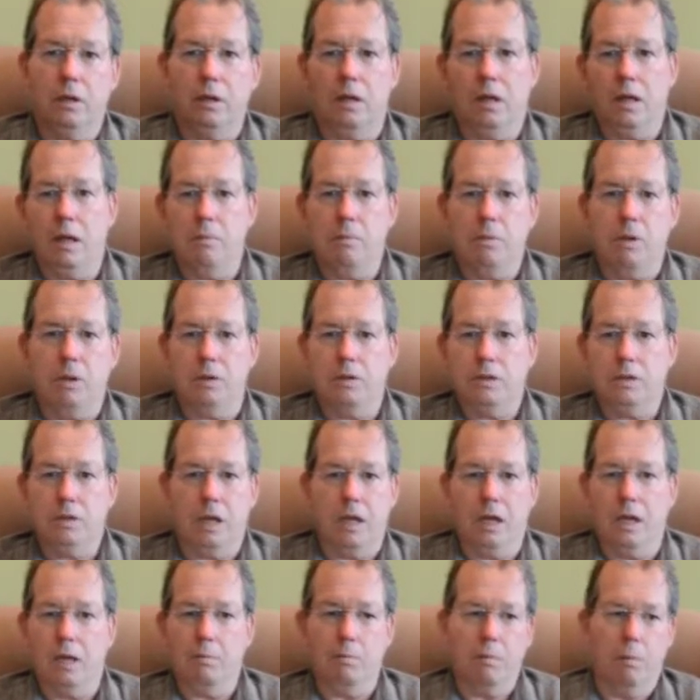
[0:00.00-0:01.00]
he gave me a nice
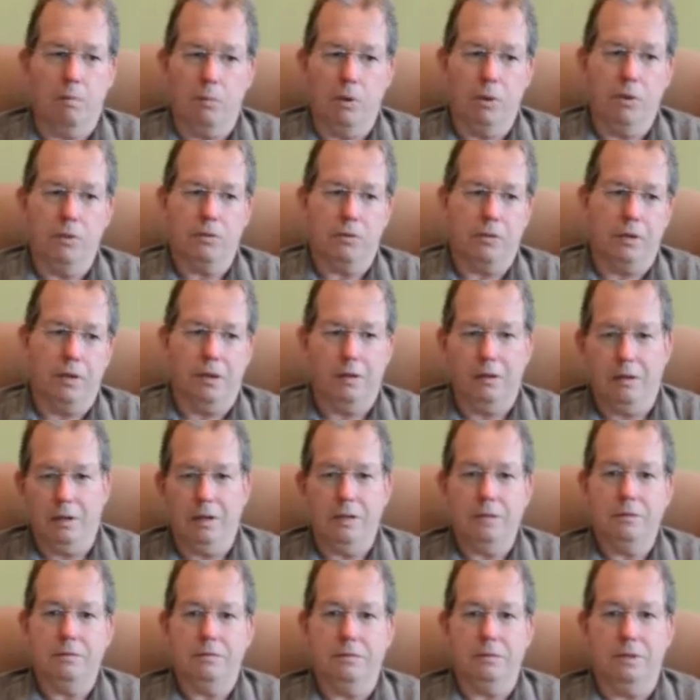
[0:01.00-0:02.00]
cake on my birthday, you
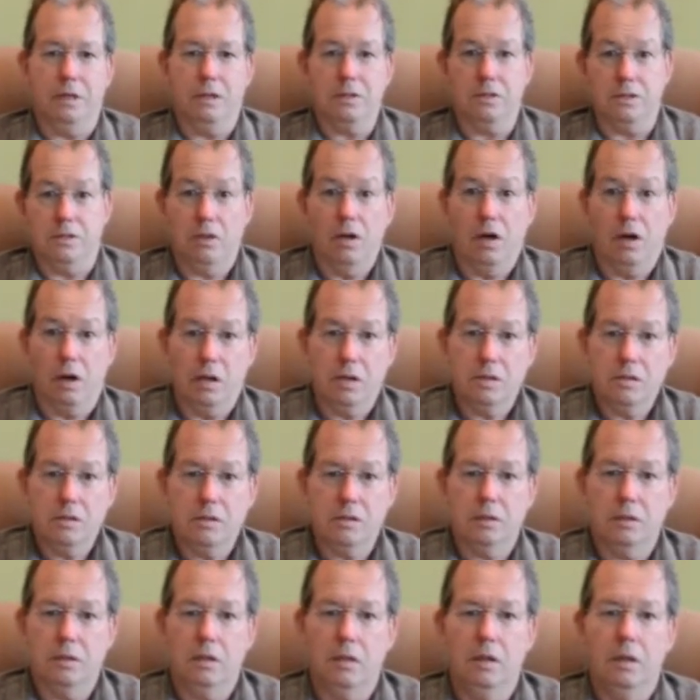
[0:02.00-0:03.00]
know, that's
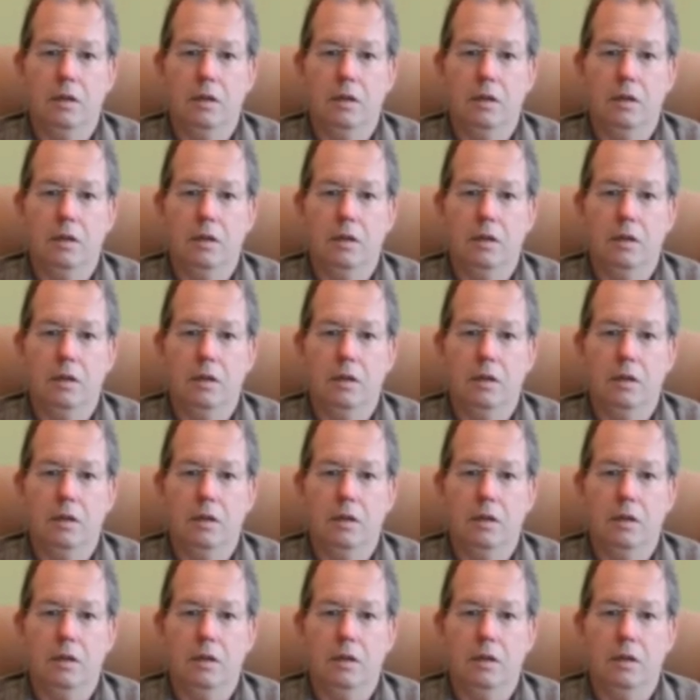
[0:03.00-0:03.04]
nice.